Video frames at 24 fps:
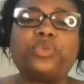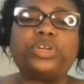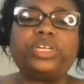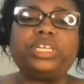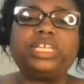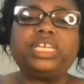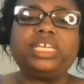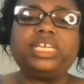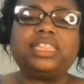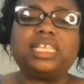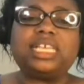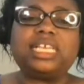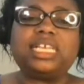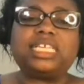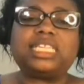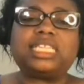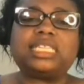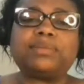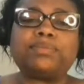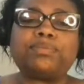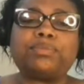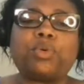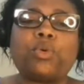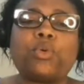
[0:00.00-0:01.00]
really think
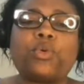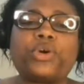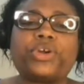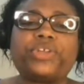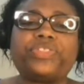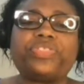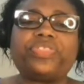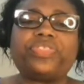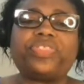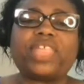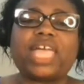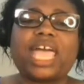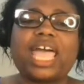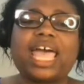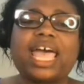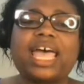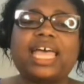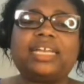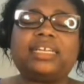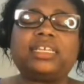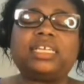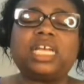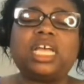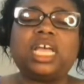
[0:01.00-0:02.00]
it's important
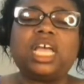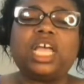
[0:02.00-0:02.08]
that